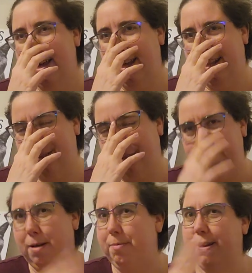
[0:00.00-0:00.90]
and so i'm
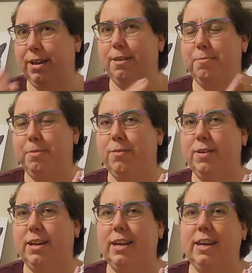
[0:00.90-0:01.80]
probably going to be
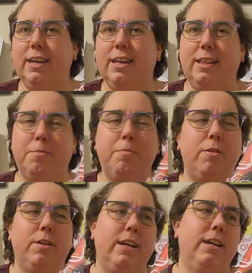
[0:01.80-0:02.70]
reading it in the
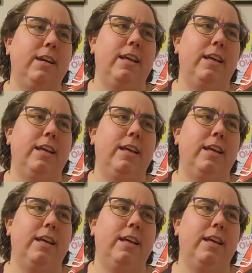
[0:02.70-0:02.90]
morning